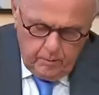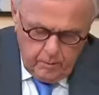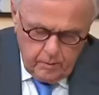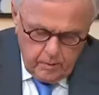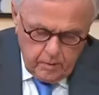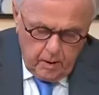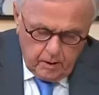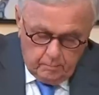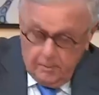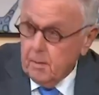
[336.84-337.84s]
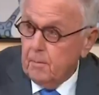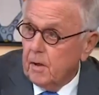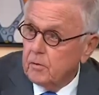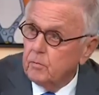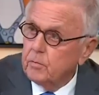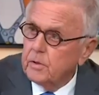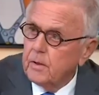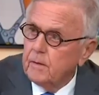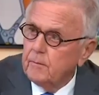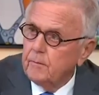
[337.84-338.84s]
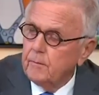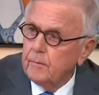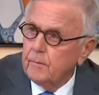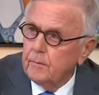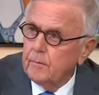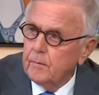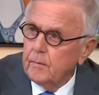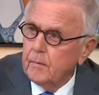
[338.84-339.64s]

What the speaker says: it well, yes. So that's what we do it for.